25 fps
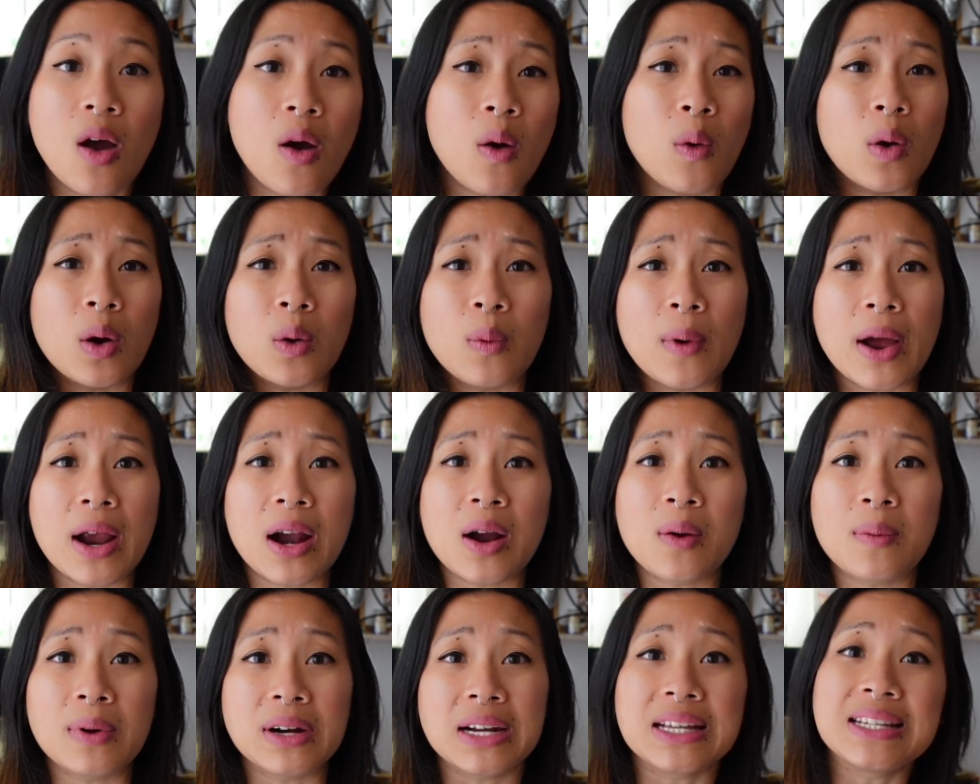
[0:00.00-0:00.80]
or where
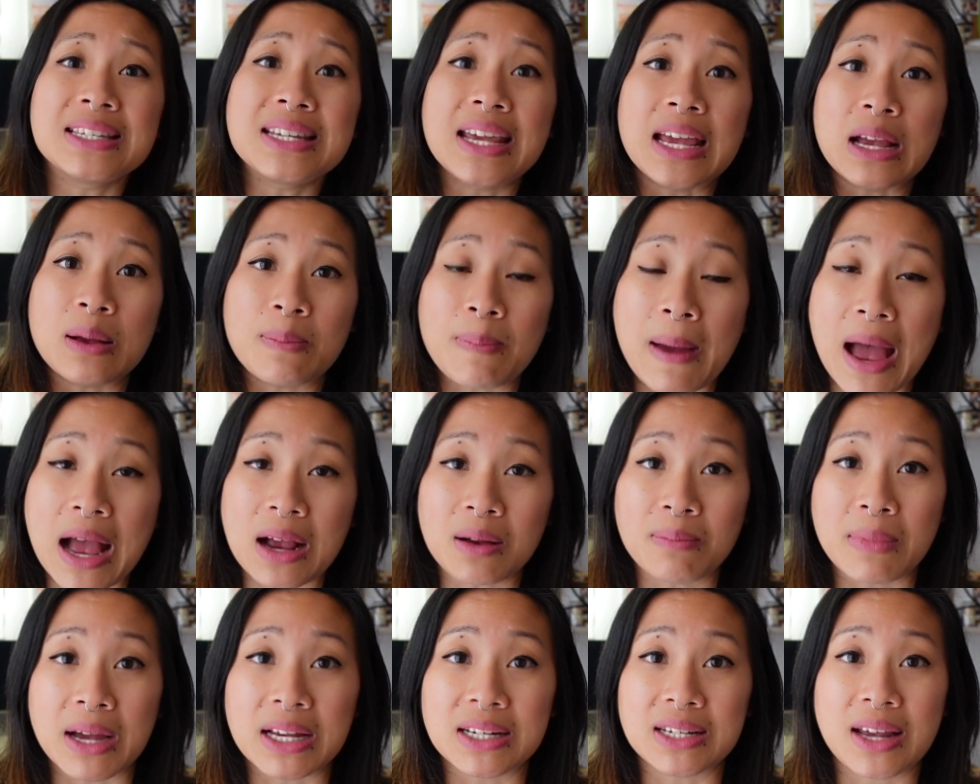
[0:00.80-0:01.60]
I want to take
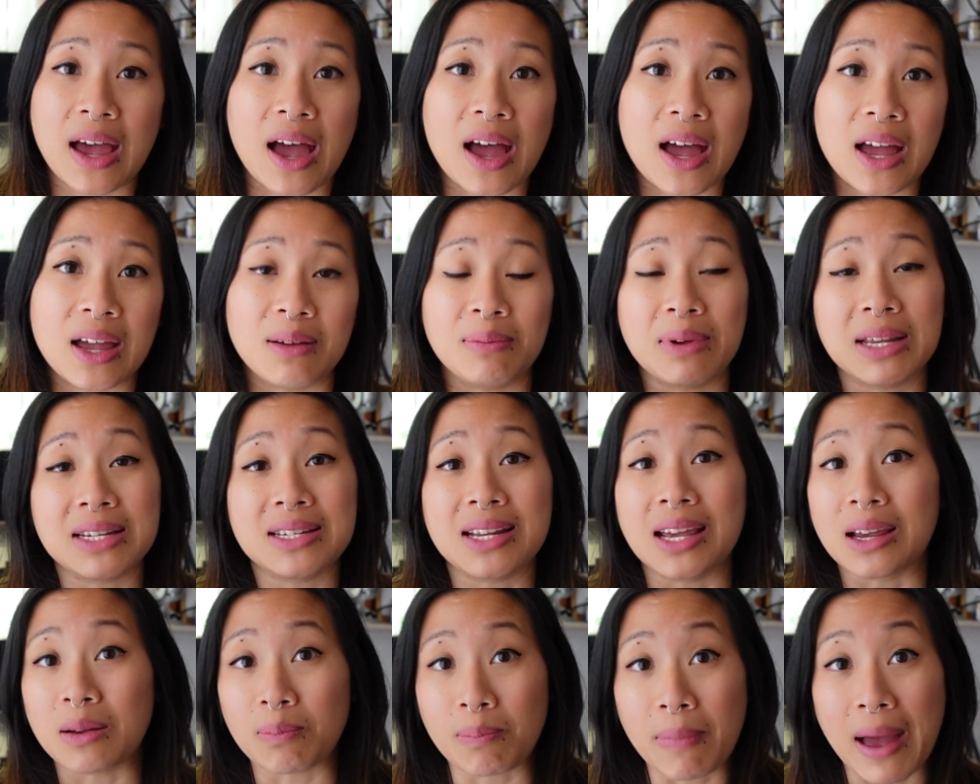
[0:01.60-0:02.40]
back my time and
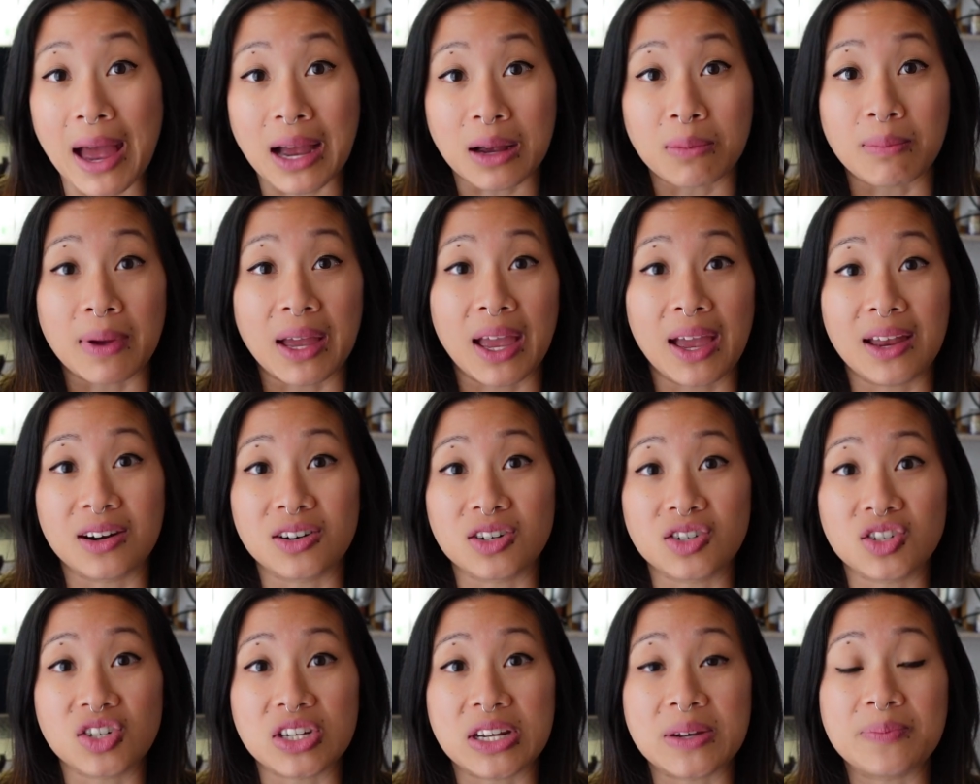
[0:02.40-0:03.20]
take back my
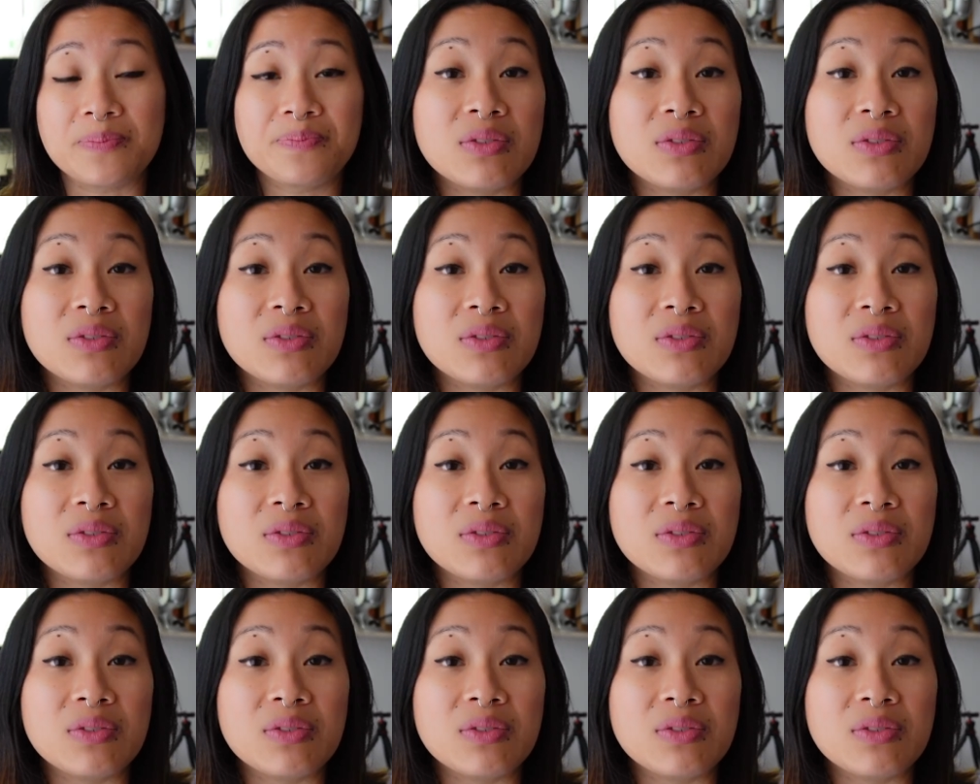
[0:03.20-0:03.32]
energy.